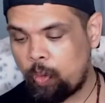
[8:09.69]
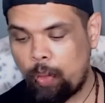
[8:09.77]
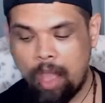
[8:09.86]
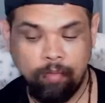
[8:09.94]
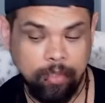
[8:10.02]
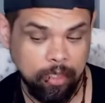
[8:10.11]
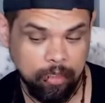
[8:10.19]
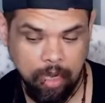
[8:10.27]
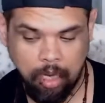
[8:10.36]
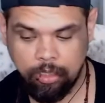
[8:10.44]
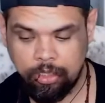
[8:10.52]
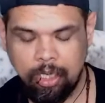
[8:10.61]
We have
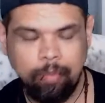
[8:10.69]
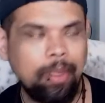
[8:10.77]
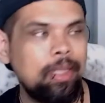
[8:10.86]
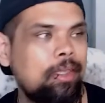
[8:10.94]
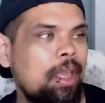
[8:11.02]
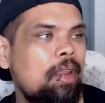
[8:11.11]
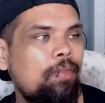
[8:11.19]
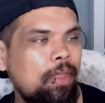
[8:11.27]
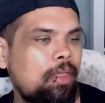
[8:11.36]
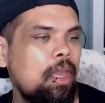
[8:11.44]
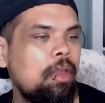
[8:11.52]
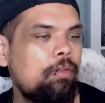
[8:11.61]
seduction, because again, if
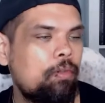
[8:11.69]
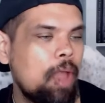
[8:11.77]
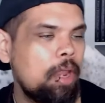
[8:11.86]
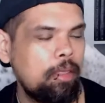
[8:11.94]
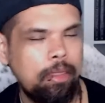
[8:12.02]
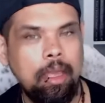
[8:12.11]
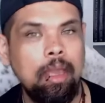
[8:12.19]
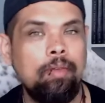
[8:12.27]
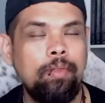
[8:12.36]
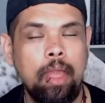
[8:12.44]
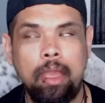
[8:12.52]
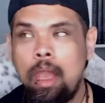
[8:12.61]
I think of red, I think
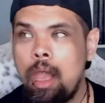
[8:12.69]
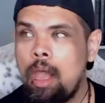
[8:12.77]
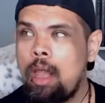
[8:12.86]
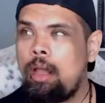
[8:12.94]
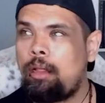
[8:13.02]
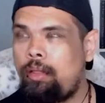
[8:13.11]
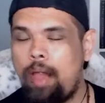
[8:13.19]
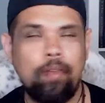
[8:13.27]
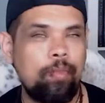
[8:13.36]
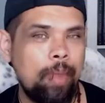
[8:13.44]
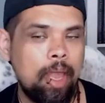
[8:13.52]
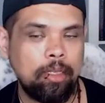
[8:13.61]
of like
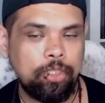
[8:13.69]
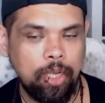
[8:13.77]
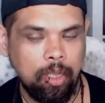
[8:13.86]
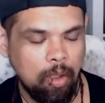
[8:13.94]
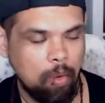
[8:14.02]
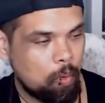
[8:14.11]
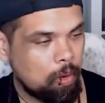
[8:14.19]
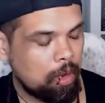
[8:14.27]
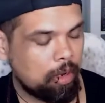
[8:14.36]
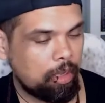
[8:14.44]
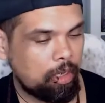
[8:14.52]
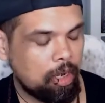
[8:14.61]
love magic
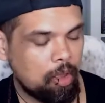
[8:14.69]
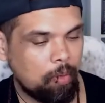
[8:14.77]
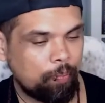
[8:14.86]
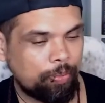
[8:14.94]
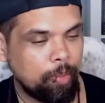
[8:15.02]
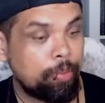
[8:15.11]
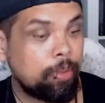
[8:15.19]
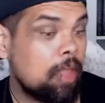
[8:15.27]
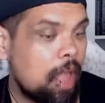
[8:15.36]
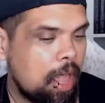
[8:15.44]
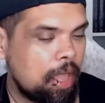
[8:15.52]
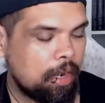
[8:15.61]
or,
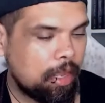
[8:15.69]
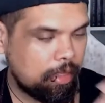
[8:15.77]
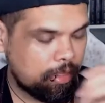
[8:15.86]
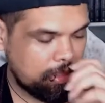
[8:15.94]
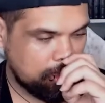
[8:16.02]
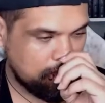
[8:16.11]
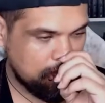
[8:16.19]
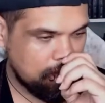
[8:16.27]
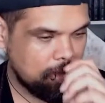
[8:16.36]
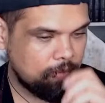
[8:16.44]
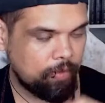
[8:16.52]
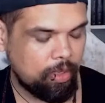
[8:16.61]
blood. I think
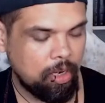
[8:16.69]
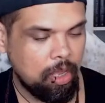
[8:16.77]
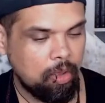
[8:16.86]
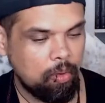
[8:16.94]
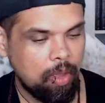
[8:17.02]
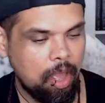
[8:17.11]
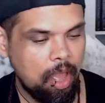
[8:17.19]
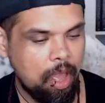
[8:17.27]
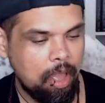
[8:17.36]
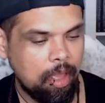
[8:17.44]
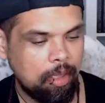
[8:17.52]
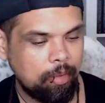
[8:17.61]
of,
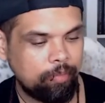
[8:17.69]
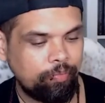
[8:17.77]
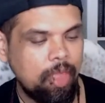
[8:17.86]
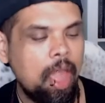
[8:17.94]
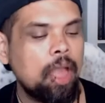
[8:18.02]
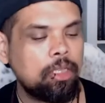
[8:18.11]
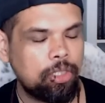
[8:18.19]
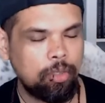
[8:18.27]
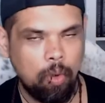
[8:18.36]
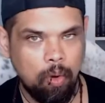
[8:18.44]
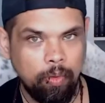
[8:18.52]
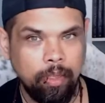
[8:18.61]

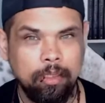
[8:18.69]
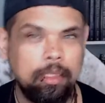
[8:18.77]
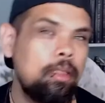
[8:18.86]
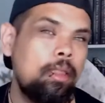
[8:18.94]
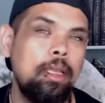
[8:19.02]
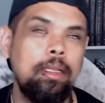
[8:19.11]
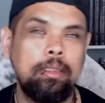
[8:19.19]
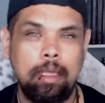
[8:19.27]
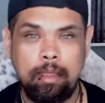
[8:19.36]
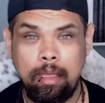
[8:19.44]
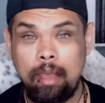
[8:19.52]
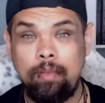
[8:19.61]
action-oriented things.
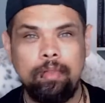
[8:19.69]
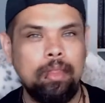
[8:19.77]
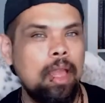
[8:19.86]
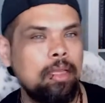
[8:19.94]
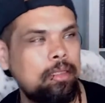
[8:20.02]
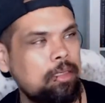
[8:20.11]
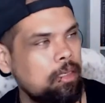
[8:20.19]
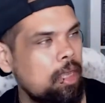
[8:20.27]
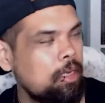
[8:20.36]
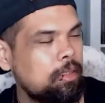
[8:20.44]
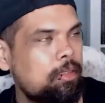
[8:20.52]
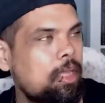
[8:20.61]
I think of lust
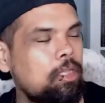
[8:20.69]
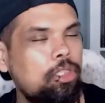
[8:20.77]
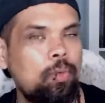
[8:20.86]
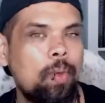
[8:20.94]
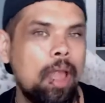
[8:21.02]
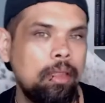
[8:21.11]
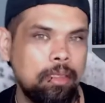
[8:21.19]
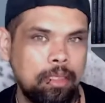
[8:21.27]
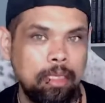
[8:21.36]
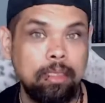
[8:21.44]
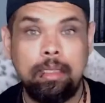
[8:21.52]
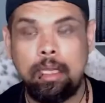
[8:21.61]
and
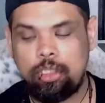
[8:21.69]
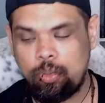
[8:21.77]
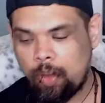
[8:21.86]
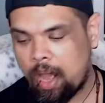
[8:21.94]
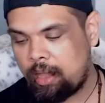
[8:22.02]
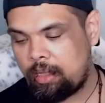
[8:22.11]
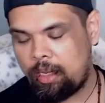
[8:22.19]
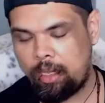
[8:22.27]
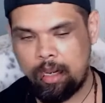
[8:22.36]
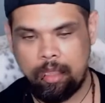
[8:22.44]
sensuality and sexuality.